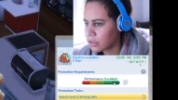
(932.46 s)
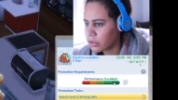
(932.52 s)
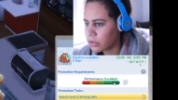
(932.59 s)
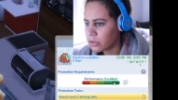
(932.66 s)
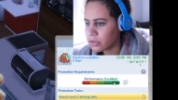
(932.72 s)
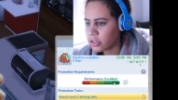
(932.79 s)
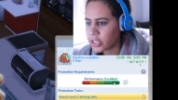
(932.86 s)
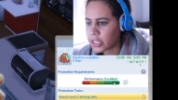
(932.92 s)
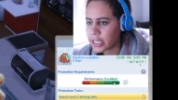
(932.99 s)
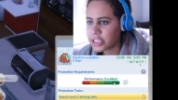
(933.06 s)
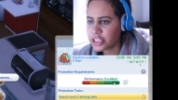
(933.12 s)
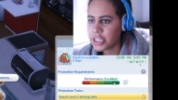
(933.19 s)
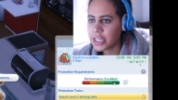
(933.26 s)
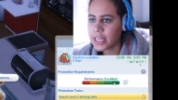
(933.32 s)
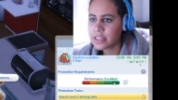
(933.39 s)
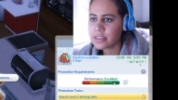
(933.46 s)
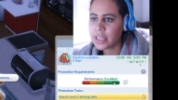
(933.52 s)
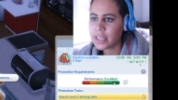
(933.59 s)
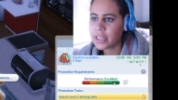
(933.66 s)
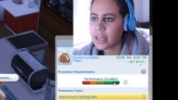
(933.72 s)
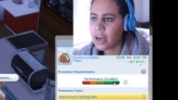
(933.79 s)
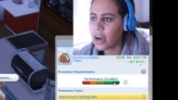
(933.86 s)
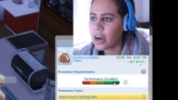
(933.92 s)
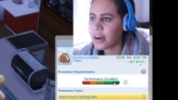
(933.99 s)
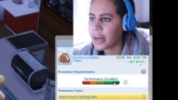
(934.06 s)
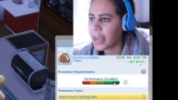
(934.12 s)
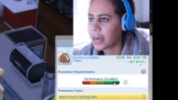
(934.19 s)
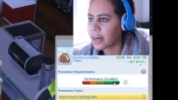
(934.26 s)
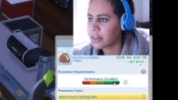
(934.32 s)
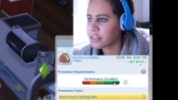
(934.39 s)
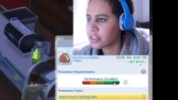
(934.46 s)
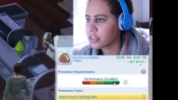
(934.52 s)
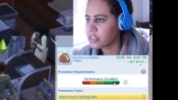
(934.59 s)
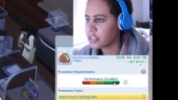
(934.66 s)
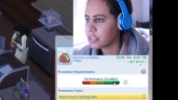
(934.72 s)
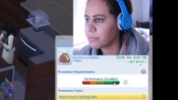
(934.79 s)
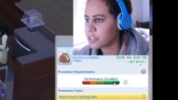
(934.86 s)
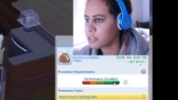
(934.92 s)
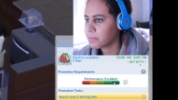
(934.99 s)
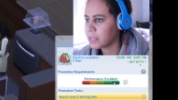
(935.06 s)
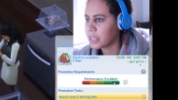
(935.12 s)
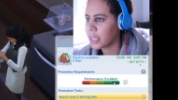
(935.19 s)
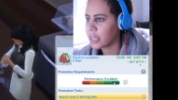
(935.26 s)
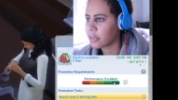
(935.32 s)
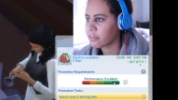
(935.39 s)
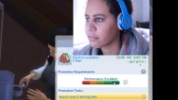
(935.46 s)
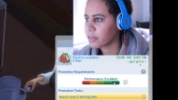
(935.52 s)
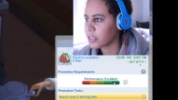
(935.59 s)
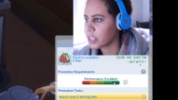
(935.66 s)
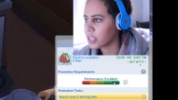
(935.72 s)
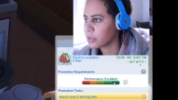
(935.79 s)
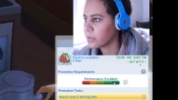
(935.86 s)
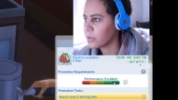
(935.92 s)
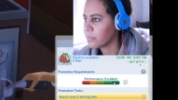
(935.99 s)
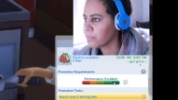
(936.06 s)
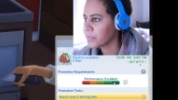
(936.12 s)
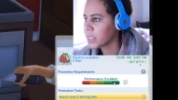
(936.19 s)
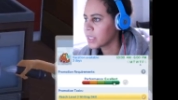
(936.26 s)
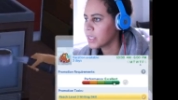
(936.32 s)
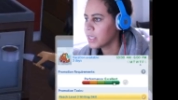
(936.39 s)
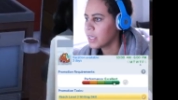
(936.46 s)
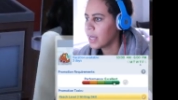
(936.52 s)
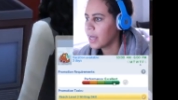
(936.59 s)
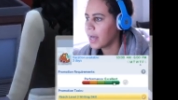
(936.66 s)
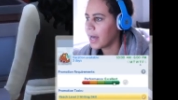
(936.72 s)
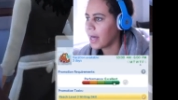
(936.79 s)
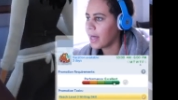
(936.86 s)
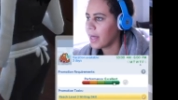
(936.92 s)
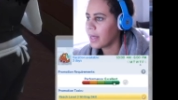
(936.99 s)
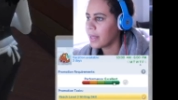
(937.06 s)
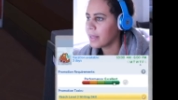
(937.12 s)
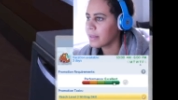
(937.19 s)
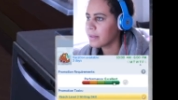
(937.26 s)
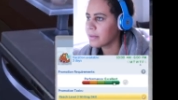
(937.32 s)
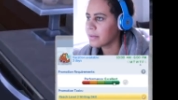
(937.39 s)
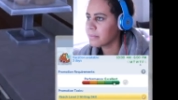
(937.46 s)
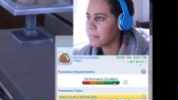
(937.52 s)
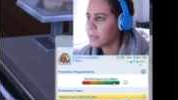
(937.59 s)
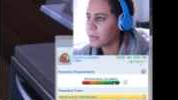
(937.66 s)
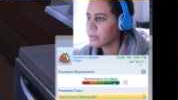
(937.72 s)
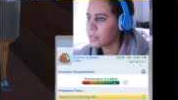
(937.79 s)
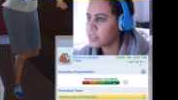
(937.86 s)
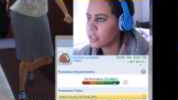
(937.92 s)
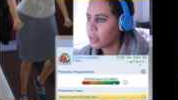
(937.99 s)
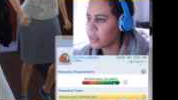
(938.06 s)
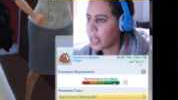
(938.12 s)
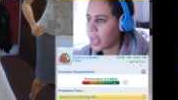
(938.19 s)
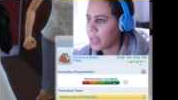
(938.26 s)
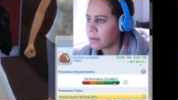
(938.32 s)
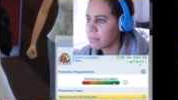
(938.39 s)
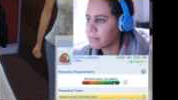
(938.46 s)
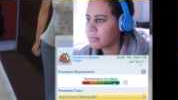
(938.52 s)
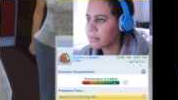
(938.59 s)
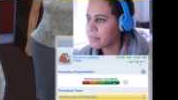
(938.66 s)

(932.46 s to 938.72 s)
Oh, look it, she has like our hair, so she must be like really cool. Um, what's her name?